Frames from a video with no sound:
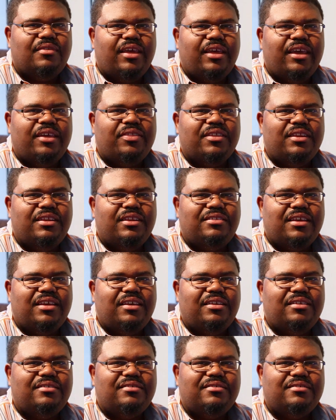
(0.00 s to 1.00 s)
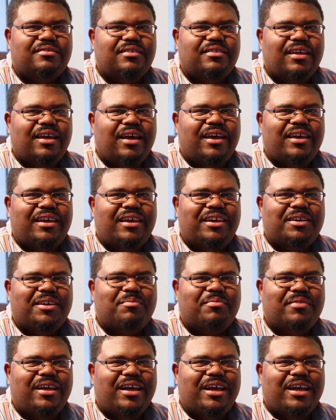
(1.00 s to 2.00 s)
Anthony Tate, I am
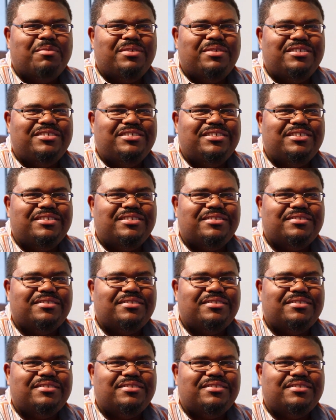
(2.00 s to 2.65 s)
IBG.